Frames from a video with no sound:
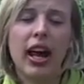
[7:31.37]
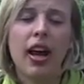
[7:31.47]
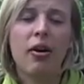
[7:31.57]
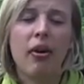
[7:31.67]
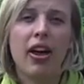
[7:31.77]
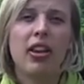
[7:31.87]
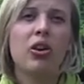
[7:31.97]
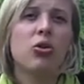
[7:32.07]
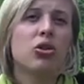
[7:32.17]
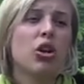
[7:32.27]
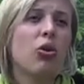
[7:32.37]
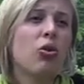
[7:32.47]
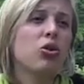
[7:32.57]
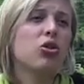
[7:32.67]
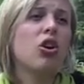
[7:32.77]
Um, and they also
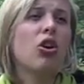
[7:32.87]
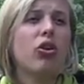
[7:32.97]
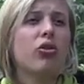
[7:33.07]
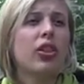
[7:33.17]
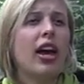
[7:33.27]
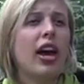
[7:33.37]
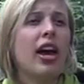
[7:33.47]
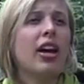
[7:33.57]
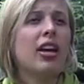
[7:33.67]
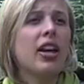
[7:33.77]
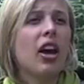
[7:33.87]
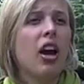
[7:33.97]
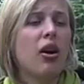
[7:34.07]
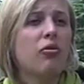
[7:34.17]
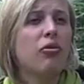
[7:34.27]
order a lot of their
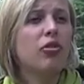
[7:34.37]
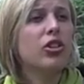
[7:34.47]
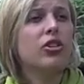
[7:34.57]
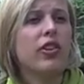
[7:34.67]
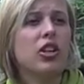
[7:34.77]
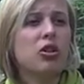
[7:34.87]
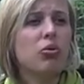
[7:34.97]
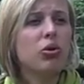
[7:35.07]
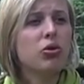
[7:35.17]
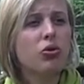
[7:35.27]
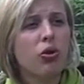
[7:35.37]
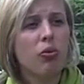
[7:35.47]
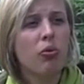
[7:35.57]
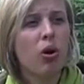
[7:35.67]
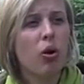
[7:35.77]
um, fruit and vegetables from
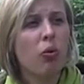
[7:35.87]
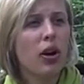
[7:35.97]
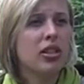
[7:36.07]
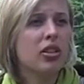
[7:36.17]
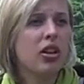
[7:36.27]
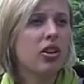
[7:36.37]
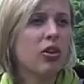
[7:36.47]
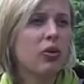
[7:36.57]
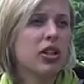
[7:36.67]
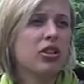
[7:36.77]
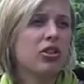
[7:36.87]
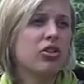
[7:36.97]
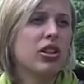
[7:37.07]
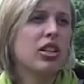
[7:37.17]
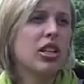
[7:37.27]
West, the West Country